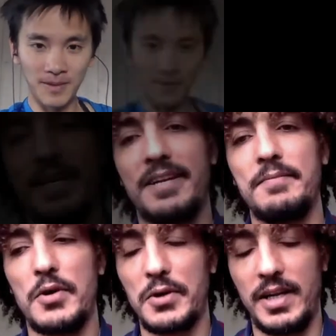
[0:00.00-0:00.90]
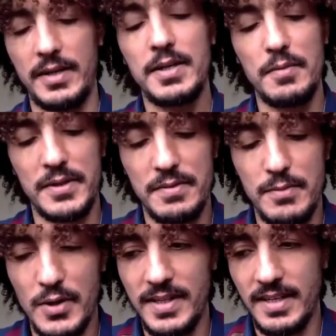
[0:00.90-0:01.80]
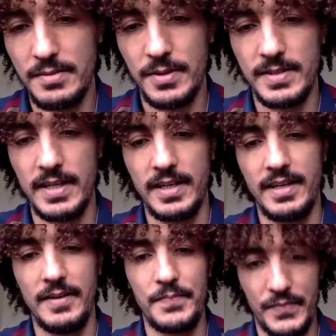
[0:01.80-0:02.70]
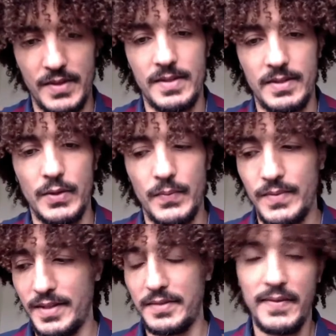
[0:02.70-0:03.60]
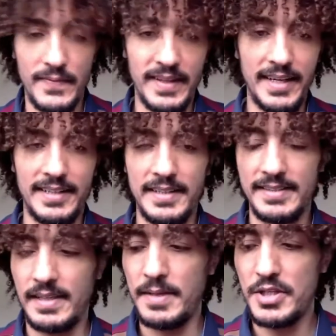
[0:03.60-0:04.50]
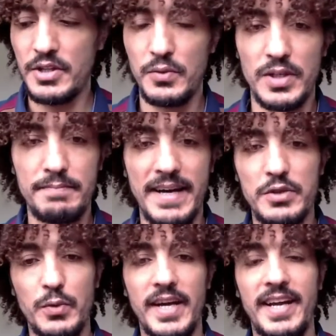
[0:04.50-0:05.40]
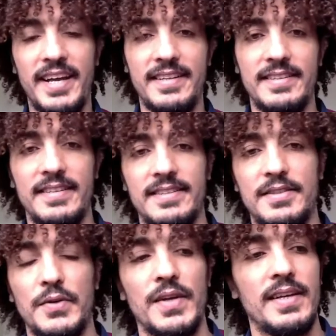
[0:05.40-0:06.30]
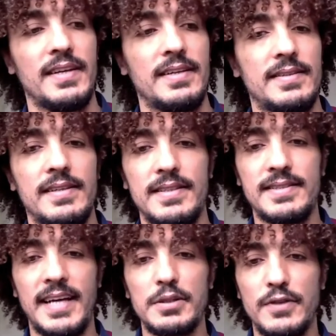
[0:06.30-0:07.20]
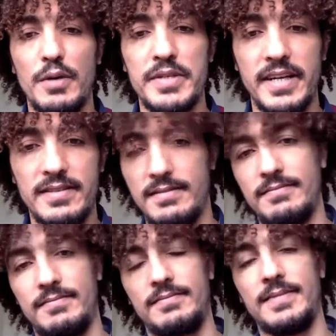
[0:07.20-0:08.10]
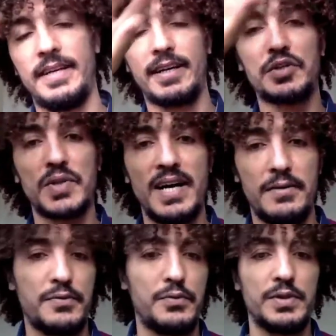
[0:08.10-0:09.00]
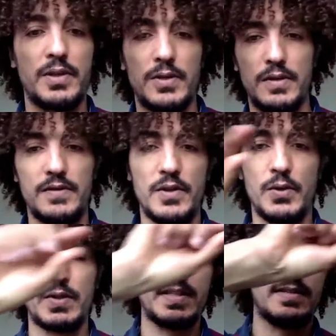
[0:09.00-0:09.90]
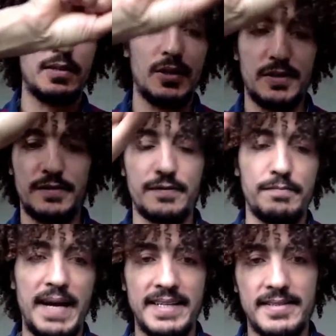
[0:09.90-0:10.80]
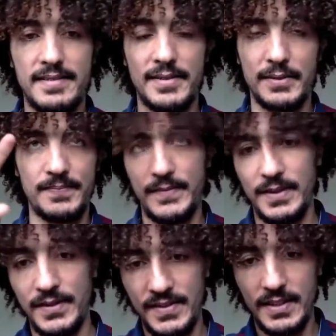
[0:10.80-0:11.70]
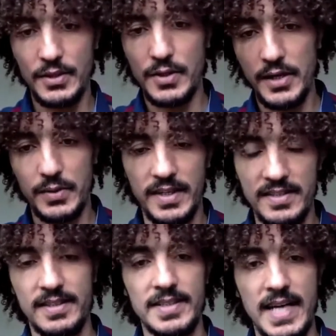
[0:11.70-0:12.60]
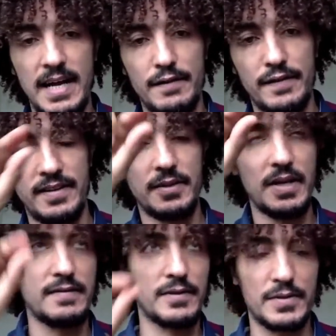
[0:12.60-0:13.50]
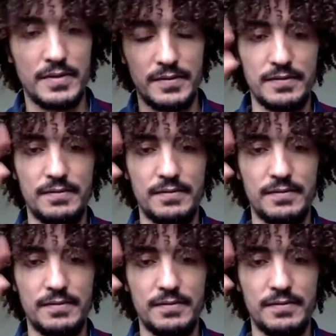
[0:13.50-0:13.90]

maybe I can more I can comment more on that because I so that I I, I mentioned the word pathway and so th this kind of objects a graph with a lot of nodes and a lot of paths so you can see a neural network as a graph and then you have a lot of